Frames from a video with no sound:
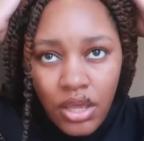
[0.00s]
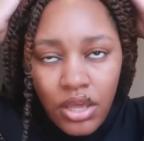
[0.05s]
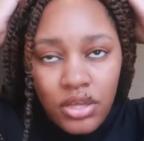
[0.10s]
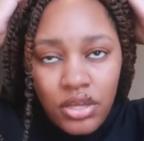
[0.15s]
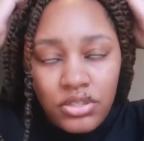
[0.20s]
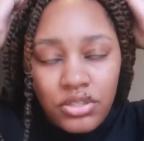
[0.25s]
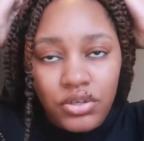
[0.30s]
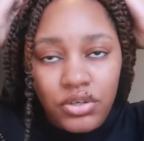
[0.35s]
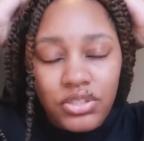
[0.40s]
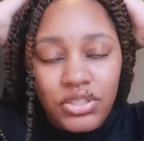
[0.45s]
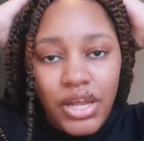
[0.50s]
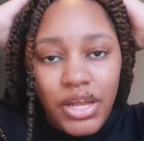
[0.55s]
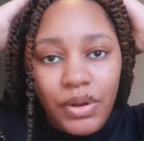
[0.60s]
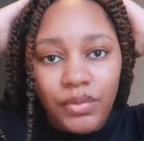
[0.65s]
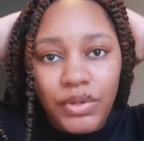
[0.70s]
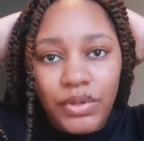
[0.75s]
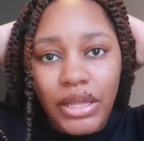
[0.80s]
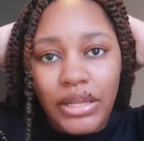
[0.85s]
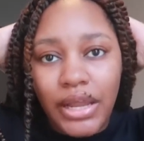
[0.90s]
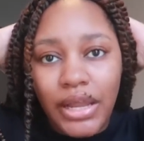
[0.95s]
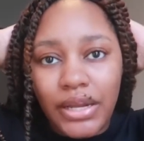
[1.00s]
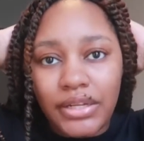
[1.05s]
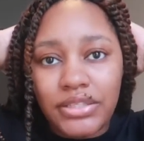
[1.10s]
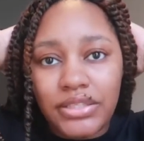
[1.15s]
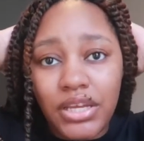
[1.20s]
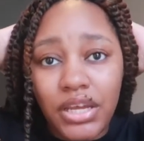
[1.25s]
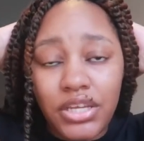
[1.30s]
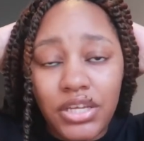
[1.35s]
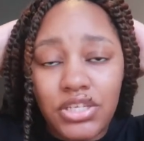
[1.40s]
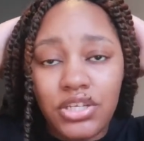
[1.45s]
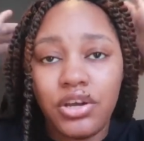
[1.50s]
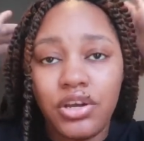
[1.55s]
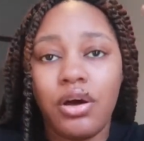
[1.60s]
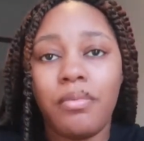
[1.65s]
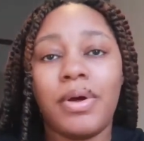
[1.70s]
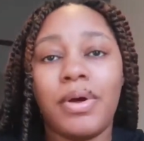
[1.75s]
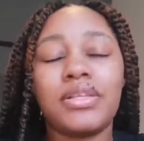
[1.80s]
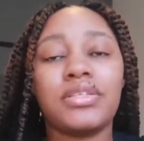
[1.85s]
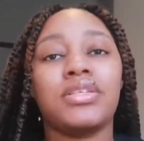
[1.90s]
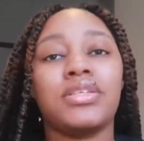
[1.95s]
so it's not really a lot of tension on
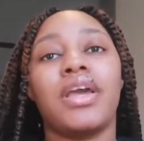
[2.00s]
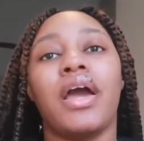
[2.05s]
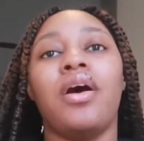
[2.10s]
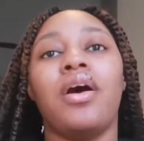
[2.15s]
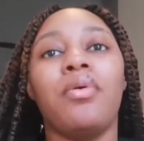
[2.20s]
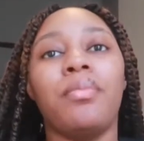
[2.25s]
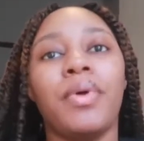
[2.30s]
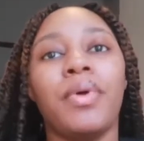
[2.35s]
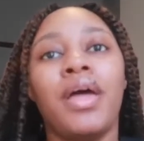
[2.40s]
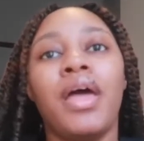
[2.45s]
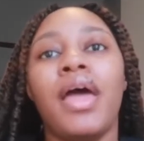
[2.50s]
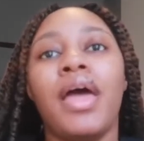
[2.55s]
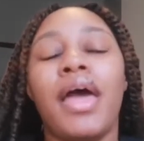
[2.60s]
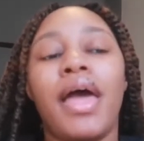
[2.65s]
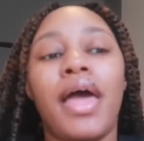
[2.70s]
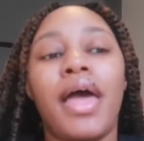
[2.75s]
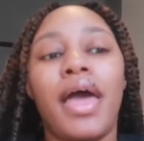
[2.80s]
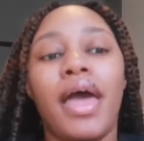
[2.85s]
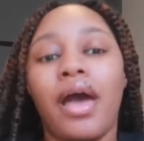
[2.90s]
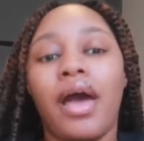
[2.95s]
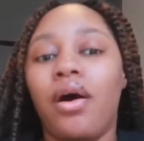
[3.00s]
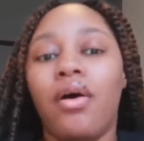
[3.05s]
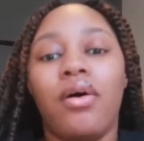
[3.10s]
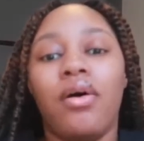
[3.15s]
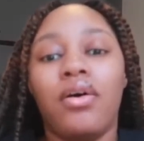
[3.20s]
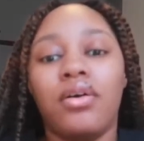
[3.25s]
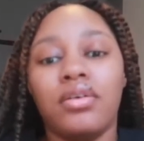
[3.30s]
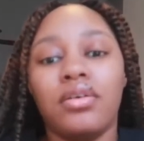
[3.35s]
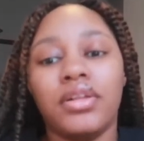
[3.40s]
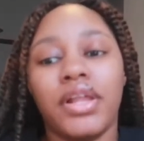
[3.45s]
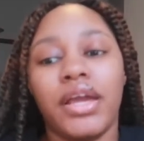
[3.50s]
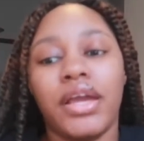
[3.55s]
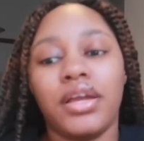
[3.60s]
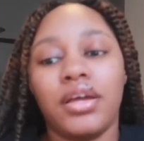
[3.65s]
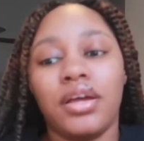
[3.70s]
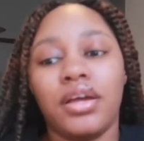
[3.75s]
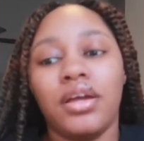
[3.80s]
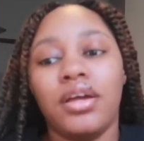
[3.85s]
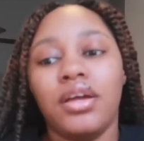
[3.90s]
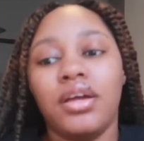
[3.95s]
my scalp at all. Like,
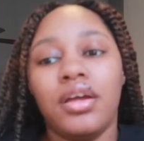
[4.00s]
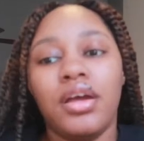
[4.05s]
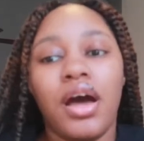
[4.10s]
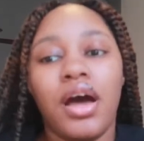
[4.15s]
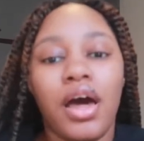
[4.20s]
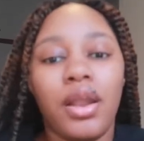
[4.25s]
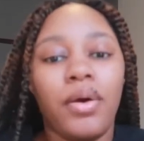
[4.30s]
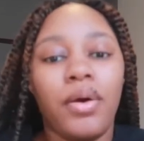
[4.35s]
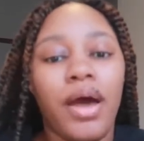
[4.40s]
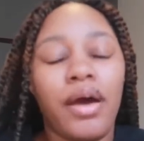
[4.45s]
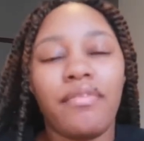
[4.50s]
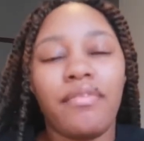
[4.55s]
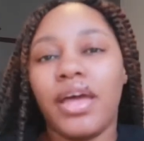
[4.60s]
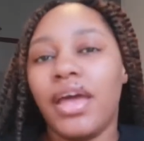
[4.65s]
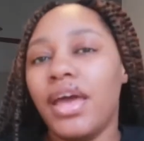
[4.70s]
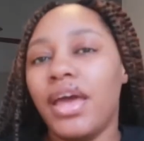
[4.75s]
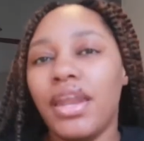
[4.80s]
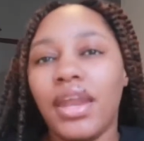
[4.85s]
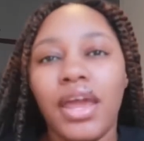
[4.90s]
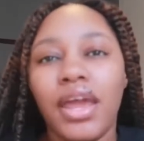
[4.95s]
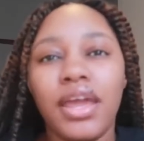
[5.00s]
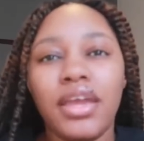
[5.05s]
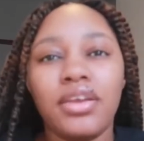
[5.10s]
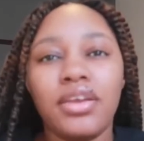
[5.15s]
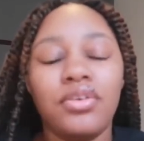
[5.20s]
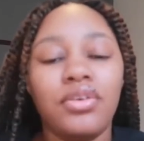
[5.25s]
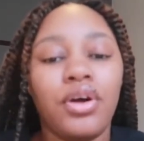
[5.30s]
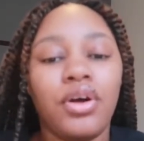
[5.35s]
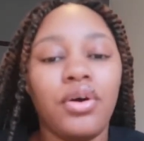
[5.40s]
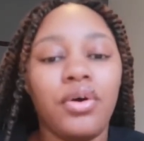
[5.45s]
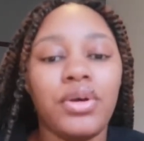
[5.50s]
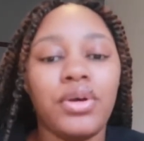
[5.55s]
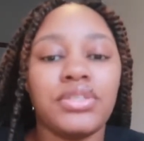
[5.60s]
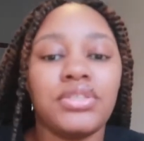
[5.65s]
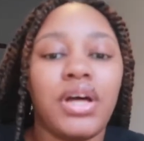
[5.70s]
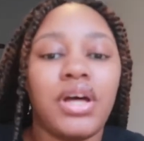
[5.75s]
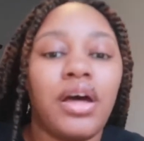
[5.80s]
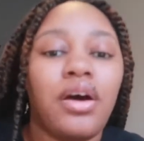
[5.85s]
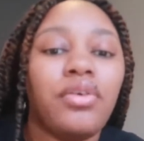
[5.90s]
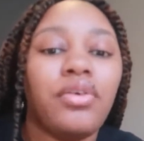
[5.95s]
I don't have a headache, you know. It's
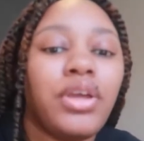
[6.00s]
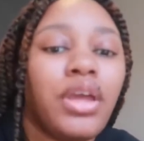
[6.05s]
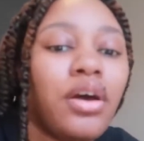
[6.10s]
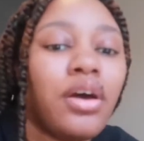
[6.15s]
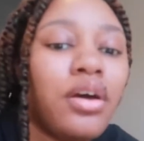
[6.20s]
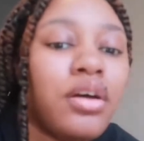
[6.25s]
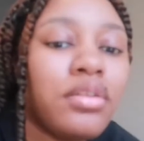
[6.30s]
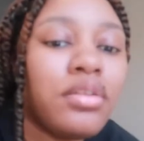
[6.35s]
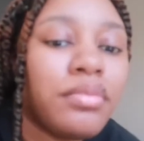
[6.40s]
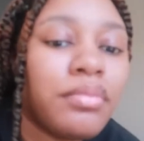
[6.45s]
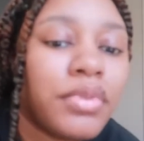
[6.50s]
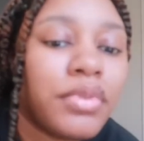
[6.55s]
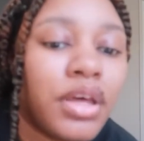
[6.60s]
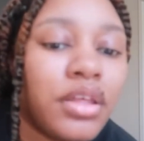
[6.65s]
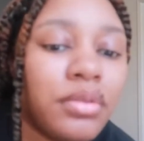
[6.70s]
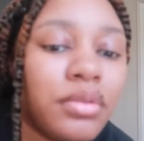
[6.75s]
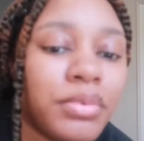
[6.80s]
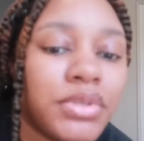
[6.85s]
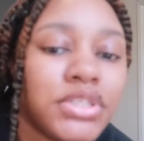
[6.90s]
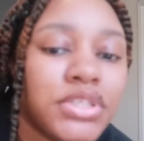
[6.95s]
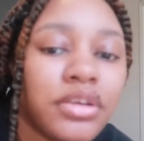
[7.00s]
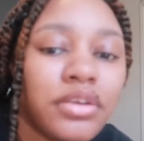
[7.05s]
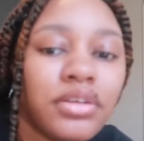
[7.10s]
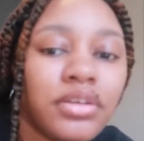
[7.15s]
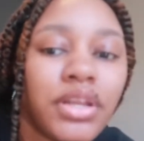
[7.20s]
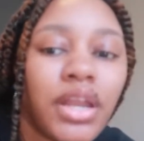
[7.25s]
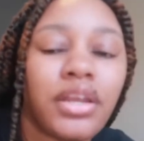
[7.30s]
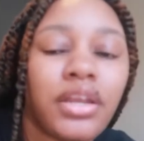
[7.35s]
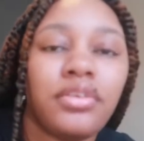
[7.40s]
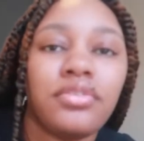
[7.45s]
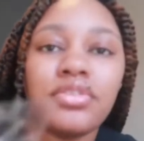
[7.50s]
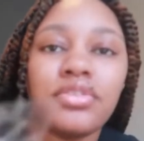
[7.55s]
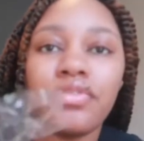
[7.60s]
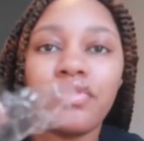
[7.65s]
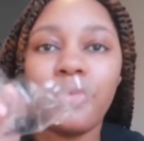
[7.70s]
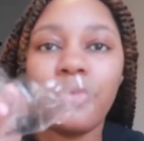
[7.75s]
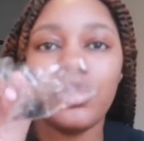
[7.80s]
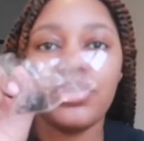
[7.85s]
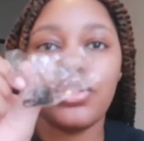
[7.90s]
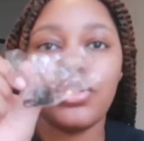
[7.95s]
not, oh yeah, the other mascara that I use. Of
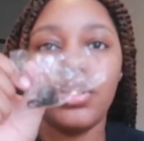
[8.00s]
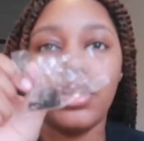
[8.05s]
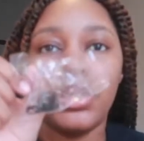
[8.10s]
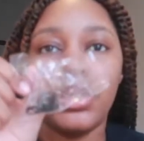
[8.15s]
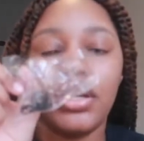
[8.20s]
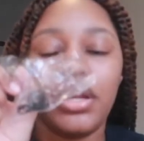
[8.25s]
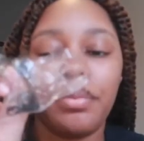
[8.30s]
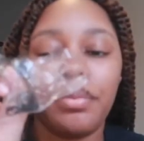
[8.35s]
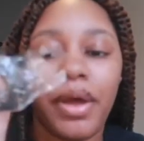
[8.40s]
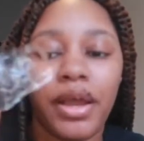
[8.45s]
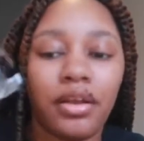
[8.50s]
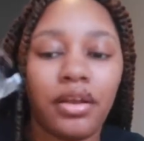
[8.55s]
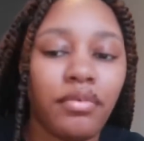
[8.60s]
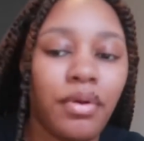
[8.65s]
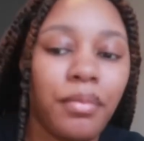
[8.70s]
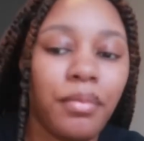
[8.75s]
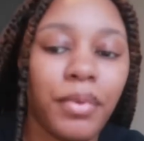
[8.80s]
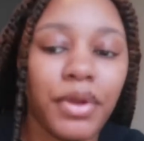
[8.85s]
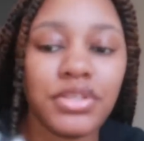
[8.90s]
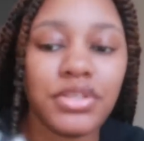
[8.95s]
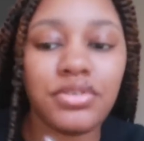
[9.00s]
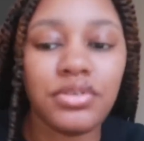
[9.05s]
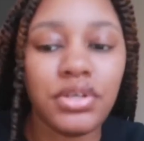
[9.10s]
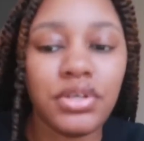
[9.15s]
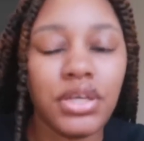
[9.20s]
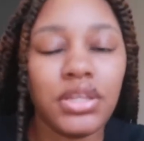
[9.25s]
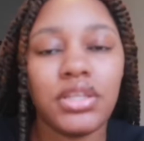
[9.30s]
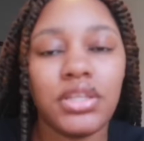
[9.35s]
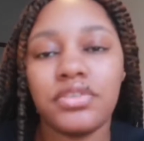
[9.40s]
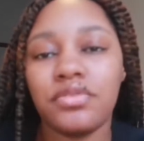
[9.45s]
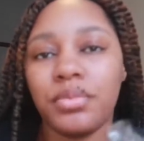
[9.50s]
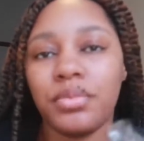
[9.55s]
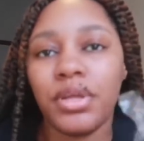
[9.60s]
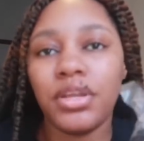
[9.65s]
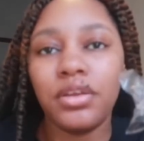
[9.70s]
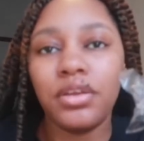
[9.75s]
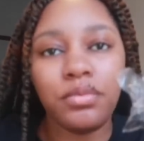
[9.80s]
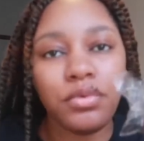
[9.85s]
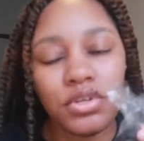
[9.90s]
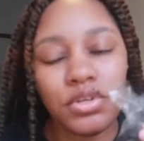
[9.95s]
course, you're gonna need a pack of rubber bands. You can get this from
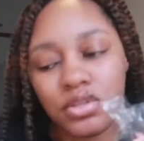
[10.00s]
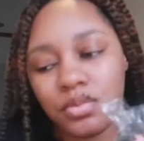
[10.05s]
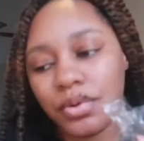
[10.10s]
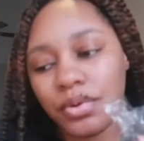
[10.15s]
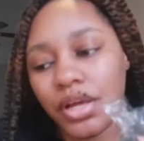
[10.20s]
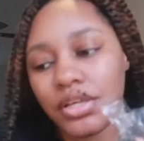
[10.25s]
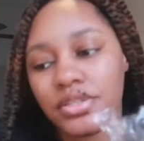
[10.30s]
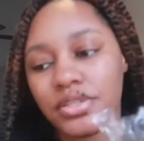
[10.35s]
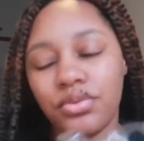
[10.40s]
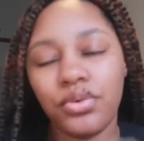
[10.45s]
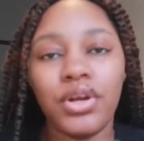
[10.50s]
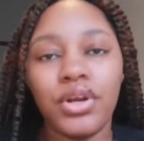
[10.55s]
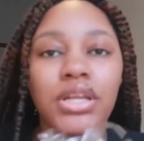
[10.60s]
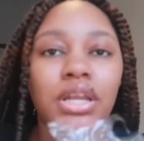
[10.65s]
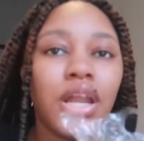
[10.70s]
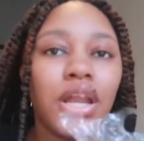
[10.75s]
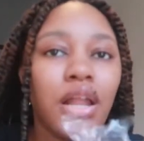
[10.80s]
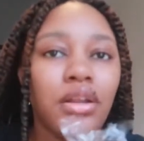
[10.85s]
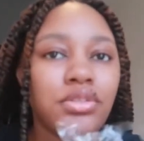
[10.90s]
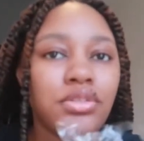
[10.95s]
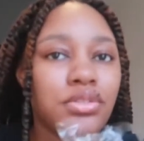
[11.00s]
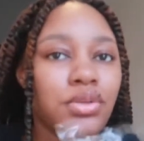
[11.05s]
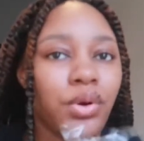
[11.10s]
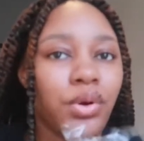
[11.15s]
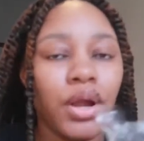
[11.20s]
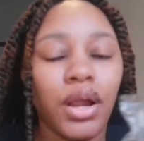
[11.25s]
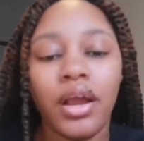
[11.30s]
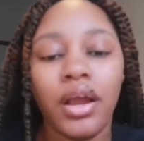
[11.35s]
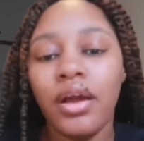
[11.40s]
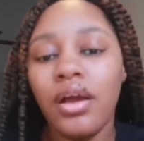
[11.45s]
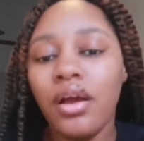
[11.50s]
any beauty supply store, the dollar store,